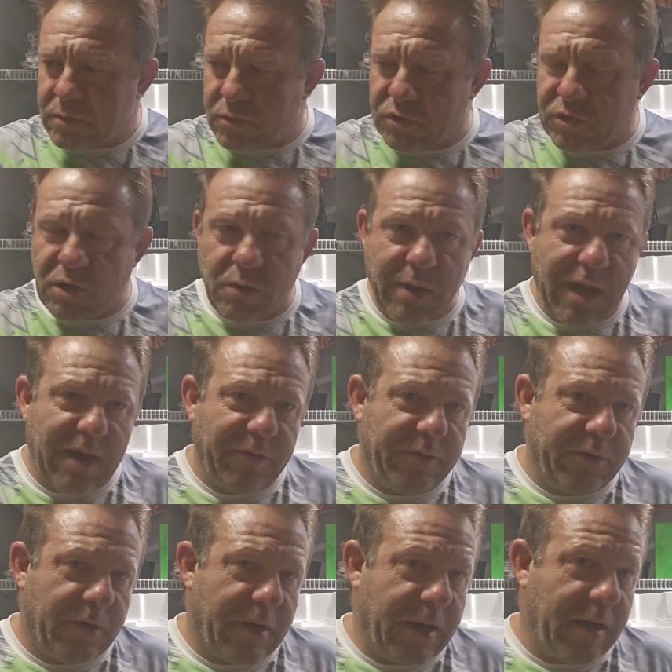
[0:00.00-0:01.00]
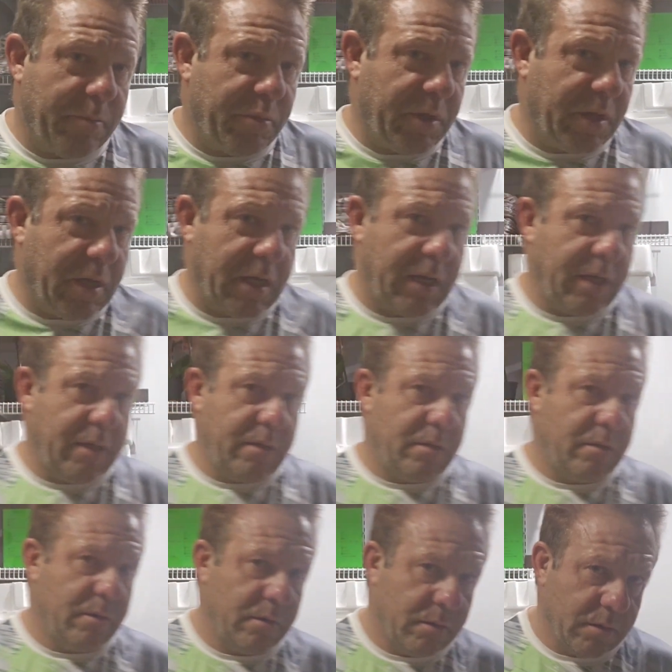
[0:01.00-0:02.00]
So after I applied
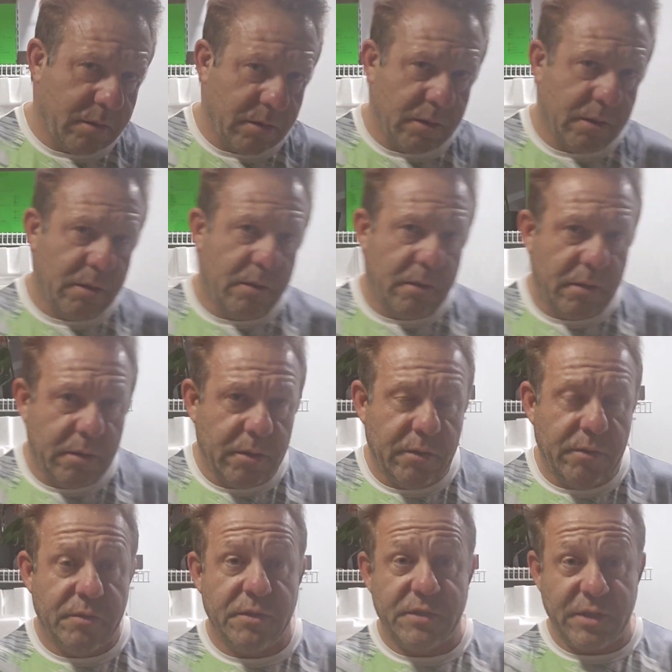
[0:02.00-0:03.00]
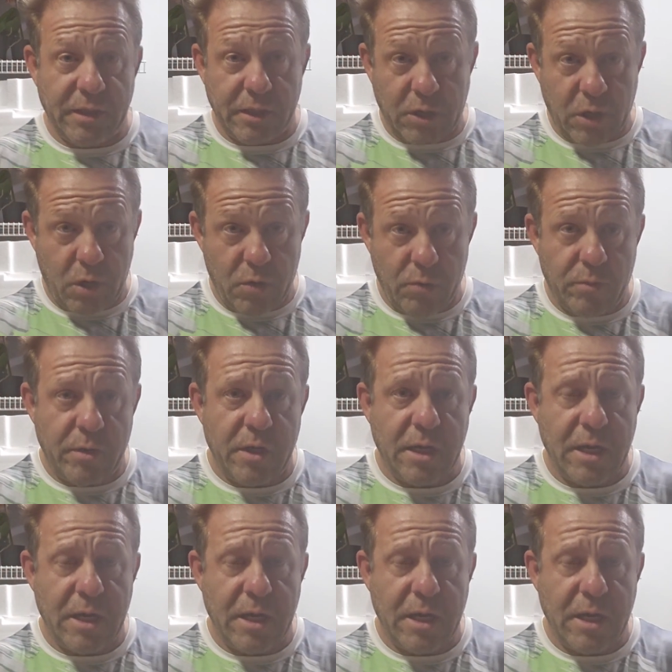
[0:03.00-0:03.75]
the silicone,